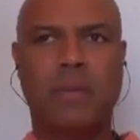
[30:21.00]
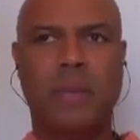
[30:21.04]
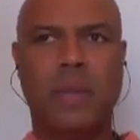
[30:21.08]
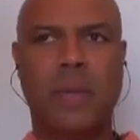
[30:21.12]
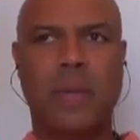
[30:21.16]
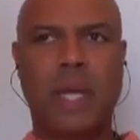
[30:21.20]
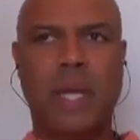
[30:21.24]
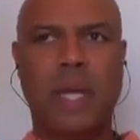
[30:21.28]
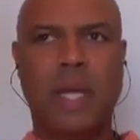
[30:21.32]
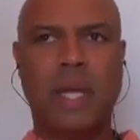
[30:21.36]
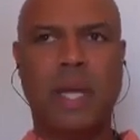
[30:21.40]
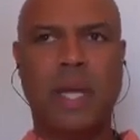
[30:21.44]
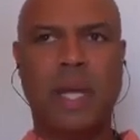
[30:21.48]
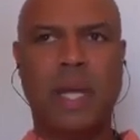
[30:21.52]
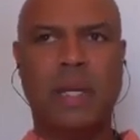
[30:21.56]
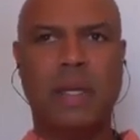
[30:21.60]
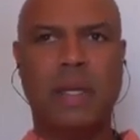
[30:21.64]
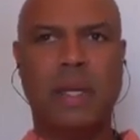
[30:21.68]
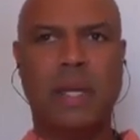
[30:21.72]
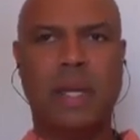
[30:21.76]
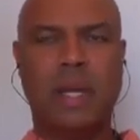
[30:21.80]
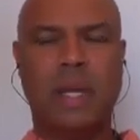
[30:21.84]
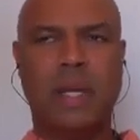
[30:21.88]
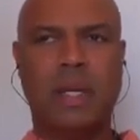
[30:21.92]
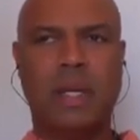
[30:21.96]

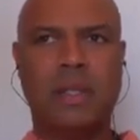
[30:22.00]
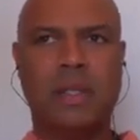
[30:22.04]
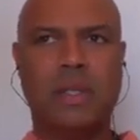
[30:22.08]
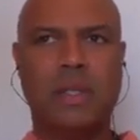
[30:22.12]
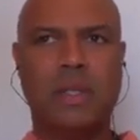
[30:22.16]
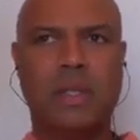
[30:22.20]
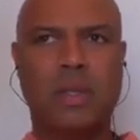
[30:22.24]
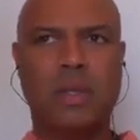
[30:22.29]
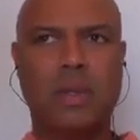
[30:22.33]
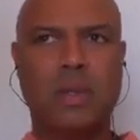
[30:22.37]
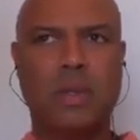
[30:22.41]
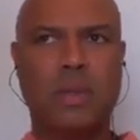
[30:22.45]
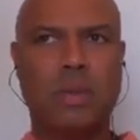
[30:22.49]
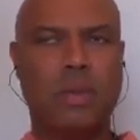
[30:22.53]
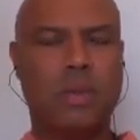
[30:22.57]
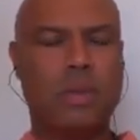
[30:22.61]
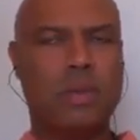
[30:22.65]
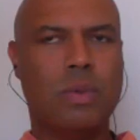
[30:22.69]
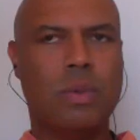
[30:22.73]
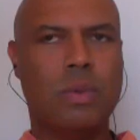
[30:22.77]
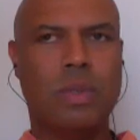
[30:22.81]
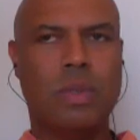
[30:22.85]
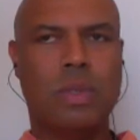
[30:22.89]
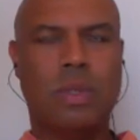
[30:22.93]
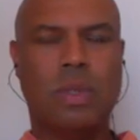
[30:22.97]
and to
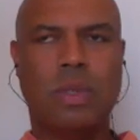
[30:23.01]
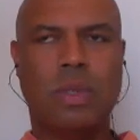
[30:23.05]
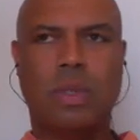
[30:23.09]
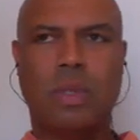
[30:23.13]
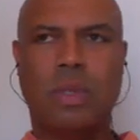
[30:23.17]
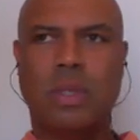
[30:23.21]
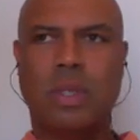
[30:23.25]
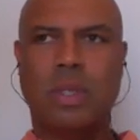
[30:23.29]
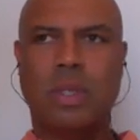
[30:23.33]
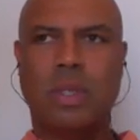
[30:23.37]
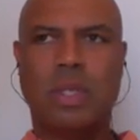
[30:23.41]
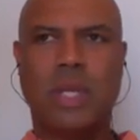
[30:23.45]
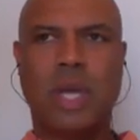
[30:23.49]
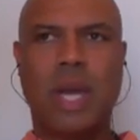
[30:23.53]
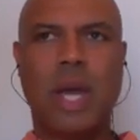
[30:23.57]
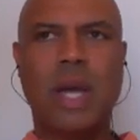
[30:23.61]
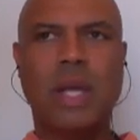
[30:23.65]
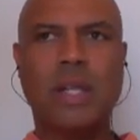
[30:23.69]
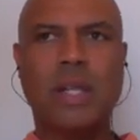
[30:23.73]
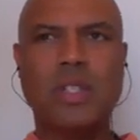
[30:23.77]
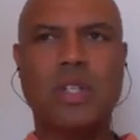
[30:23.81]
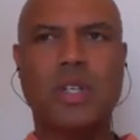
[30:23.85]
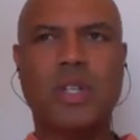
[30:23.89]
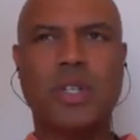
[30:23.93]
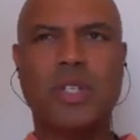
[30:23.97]

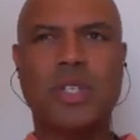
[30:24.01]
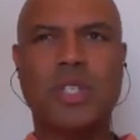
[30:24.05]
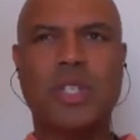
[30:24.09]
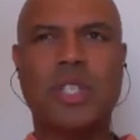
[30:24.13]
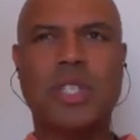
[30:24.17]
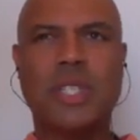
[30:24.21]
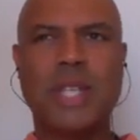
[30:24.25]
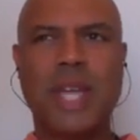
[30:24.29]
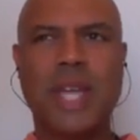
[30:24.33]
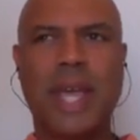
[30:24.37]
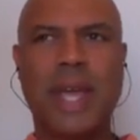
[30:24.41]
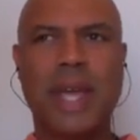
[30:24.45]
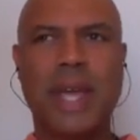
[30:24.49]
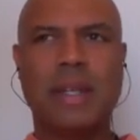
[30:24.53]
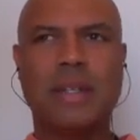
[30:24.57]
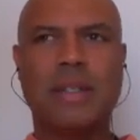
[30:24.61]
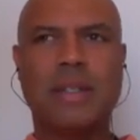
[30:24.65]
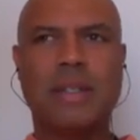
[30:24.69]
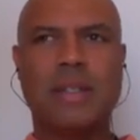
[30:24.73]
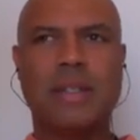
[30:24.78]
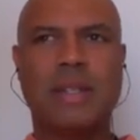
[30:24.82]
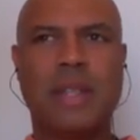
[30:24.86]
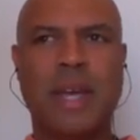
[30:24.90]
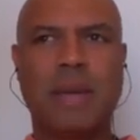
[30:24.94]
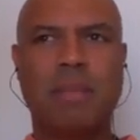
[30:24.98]

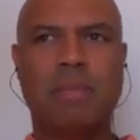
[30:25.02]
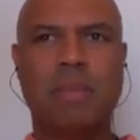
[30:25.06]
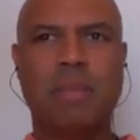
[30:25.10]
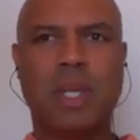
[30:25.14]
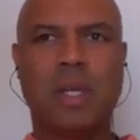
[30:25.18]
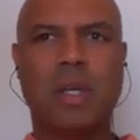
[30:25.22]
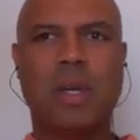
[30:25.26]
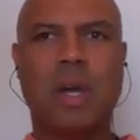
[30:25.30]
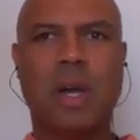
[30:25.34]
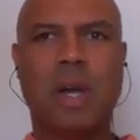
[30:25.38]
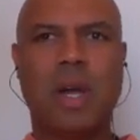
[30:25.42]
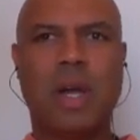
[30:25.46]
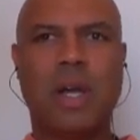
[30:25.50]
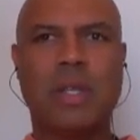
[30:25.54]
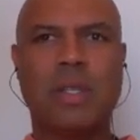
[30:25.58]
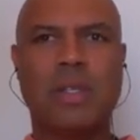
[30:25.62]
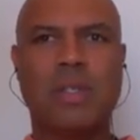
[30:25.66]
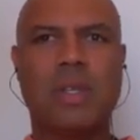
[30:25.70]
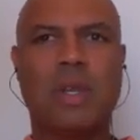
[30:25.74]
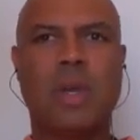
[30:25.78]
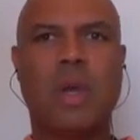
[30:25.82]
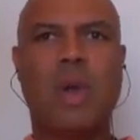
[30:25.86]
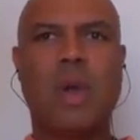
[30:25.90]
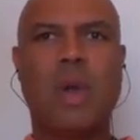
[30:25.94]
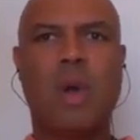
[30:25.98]
understand that
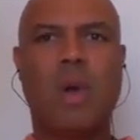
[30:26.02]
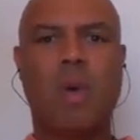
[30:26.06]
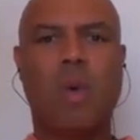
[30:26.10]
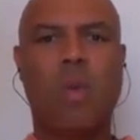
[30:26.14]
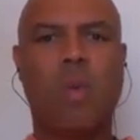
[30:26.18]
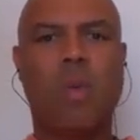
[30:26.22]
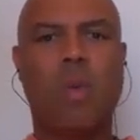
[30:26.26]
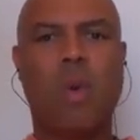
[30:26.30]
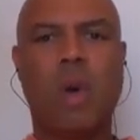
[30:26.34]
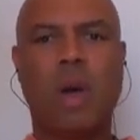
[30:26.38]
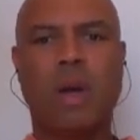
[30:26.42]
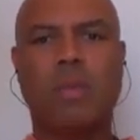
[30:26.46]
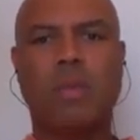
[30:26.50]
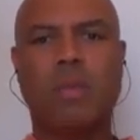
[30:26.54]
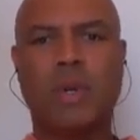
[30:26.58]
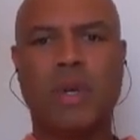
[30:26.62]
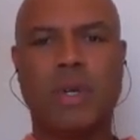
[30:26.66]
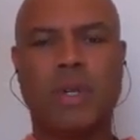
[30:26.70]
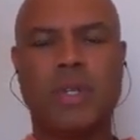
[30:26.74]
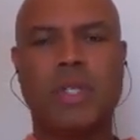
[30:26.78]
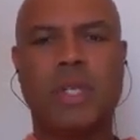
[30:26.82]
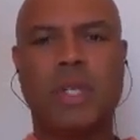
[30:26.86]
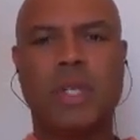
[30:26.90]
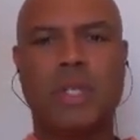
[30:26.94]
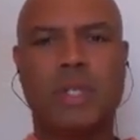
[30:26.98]
because one
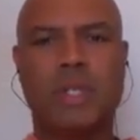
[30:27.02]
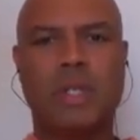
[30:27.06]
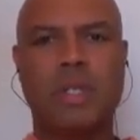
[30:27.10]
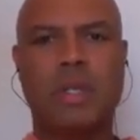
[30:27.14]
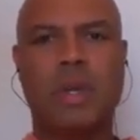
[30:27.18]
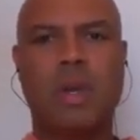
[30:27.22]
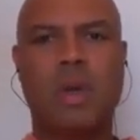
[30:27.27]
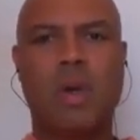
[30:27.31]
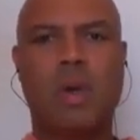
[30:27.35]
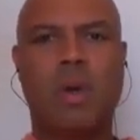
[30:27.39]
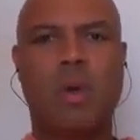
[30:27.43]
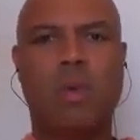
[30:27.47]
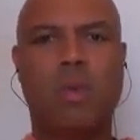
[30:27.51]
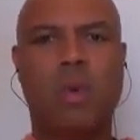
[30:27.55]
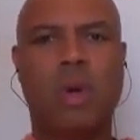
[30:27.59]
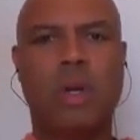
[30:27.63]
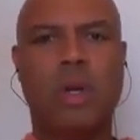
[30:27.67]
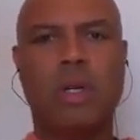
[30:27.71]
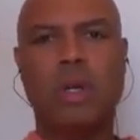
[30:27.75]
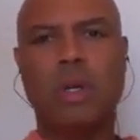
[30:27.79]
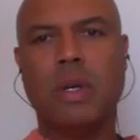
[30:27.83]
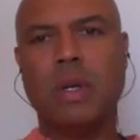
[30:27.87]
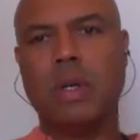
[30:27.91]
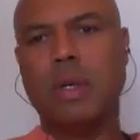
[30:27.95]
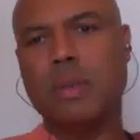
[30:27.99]
person or
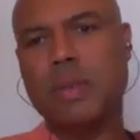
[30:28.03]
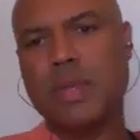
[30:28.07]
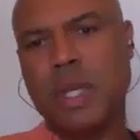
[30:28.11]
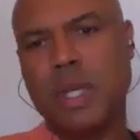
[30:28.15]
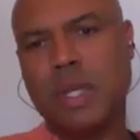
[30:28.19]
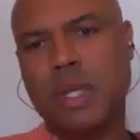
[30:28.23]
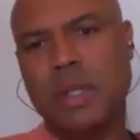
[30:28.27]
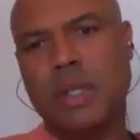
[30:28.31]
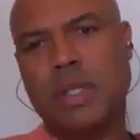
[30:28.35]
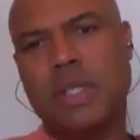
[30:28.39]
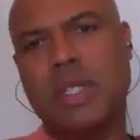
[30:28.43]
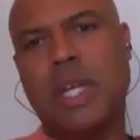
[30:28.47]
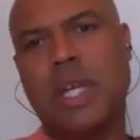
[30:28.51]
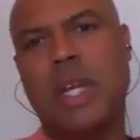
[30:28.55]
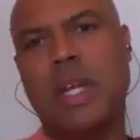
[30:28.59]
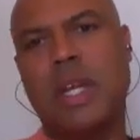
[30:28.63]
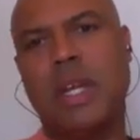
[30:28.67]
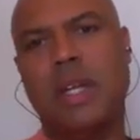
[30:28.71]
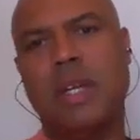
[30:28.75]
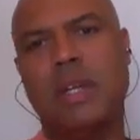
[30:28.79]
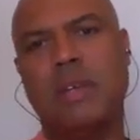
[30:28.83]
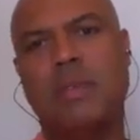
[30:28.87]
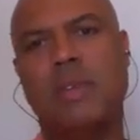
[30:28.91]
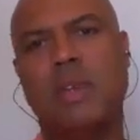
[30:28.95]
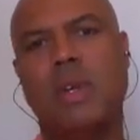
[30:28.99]
one group's
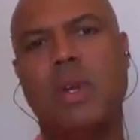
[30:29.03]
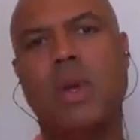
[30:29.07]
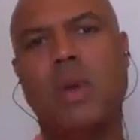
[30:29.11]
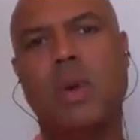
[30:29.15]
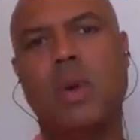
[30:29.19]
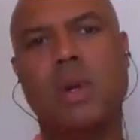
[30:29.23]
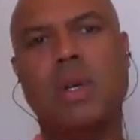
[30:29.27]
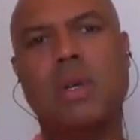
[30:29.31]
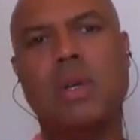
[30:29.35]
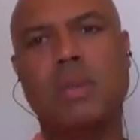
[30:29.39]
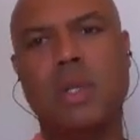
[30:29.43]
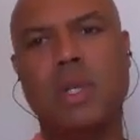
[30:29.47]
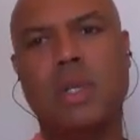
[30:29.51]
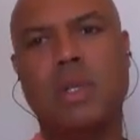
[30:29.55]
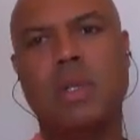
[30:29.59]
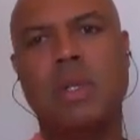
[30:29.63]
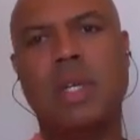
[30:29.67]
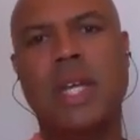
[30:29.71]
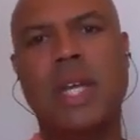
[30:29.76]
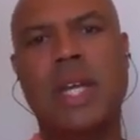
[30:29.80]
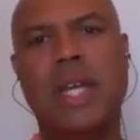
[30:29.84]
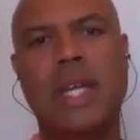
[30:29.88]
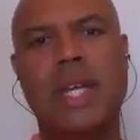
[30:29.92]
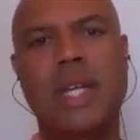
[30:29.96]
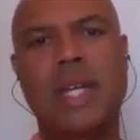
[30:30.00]
understanding of normal
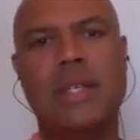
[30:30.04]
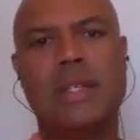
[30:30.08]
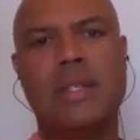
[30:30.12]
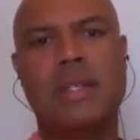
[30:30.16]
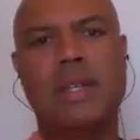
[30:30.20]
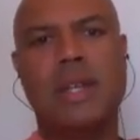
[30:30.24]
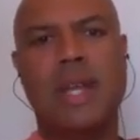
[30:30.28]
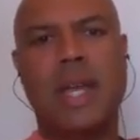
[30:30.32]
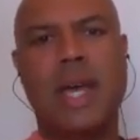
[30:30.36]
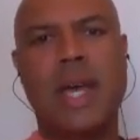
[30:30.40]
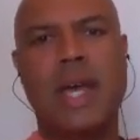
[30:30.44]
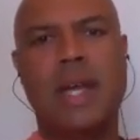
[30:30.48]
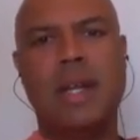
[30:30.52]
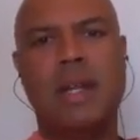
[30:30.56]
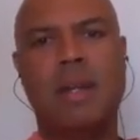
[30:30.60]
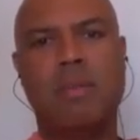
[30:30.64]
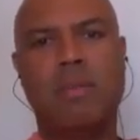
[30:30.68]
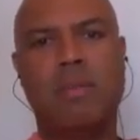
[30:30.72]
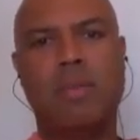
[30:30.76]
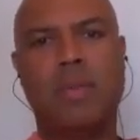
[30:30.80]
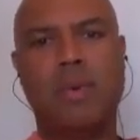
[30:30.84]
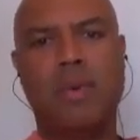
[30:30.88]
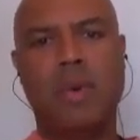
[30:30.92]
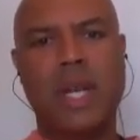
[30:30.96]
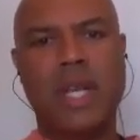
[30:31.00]
is not
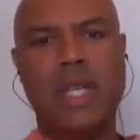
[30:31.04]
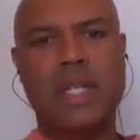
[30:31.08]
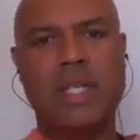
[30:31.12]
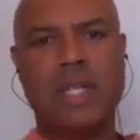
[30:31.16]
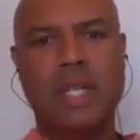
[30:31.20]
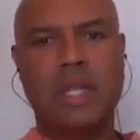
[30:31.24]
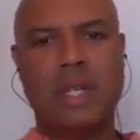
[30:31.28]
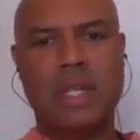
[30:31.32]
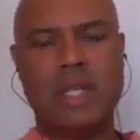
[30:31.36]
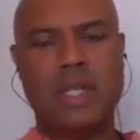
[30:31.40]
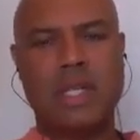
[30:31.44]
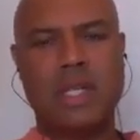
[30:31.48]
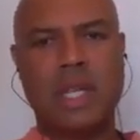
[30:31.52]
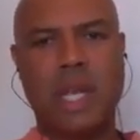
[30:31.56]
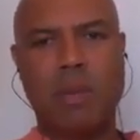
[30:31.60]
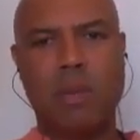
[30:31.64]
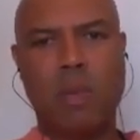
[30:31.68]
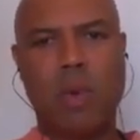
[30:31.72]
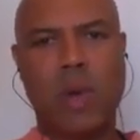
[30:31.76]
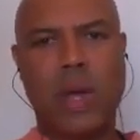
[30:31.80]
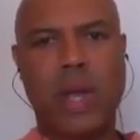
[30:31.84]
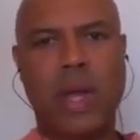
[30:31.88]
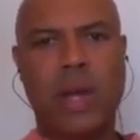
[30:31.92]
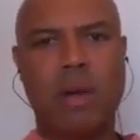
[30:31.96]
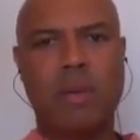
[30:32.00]
embraced in the same
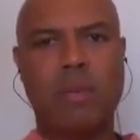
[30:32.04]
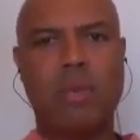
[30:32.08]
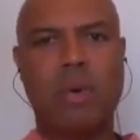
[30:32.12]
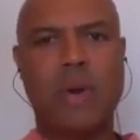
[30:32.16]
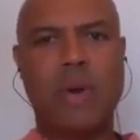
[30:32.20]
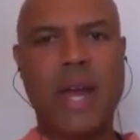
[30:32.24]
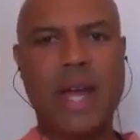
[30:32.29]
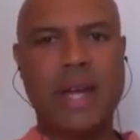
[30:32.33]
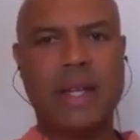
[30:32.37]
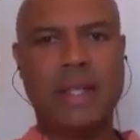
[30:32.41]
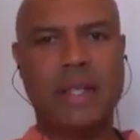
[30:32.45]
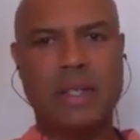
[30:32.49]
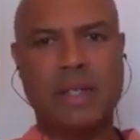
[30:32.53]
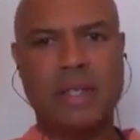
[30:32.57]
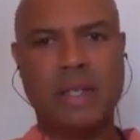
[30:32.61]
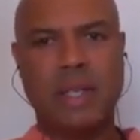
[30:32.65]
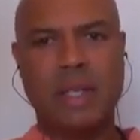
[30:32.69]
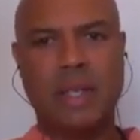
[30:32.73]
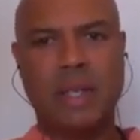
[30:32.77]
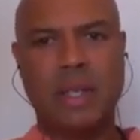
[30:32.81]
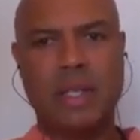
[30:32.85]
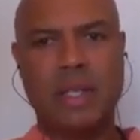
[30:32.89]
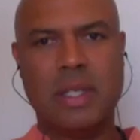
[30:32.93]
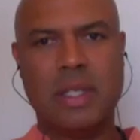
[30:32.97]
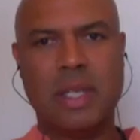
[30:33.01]
way or practiced
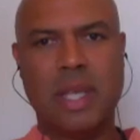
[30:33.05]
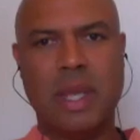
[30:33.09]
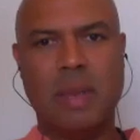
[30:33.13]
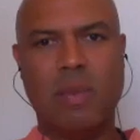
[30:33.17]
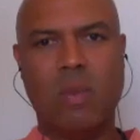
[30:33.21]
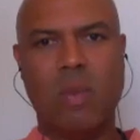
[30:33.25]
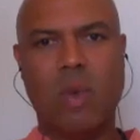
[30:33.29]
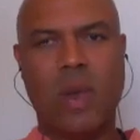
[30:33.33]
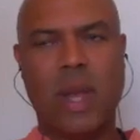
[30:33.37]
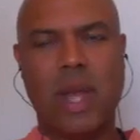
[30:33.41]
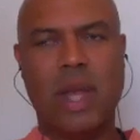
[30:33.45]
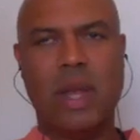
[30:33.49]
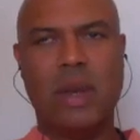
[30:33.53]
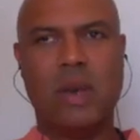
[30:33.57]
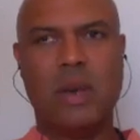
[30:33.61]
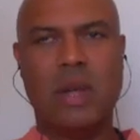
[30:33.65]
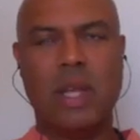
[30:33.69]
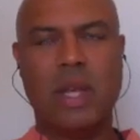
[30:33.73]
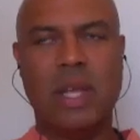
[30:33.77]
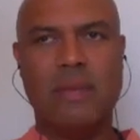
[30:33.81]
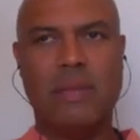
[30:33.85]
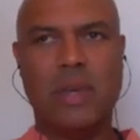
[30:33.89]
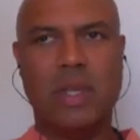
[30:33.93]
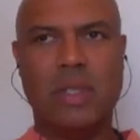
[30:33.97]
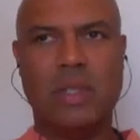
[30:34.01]
in the same way or
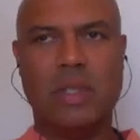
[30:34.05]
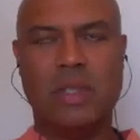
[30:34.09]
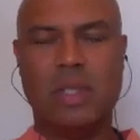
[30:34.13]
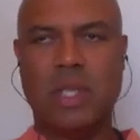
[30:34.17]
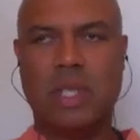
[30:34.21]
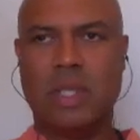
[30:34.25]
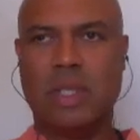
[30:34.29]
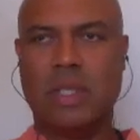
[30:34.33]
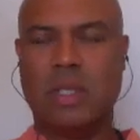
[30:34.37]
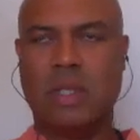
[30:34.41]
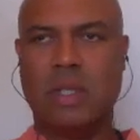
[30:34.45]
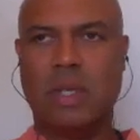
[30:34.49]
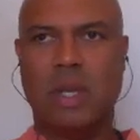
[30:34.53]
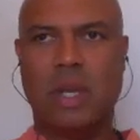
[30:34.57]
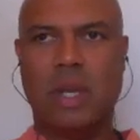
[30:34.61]
even just